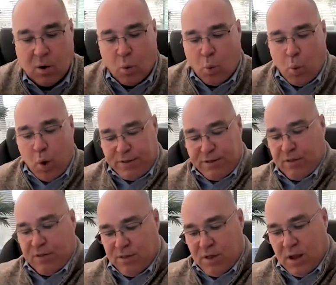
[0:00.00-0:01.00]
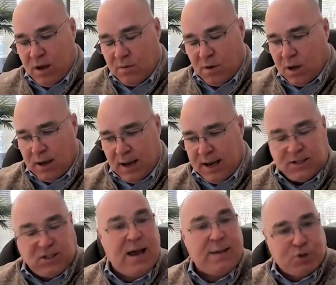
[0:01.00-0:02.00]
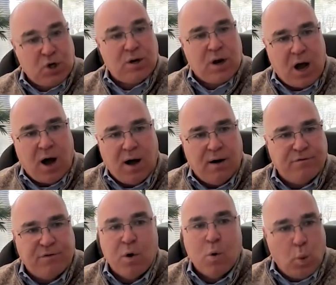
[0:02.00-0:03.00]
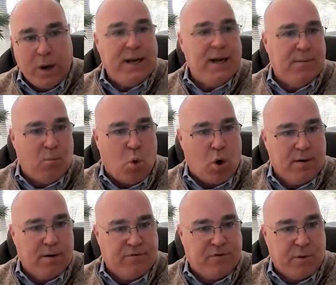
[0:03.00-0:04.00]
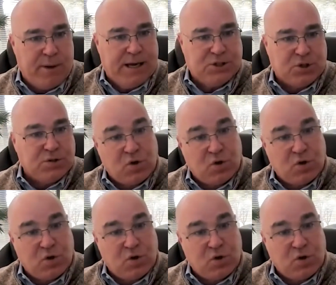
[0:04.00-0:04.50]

the exception of, we need more information.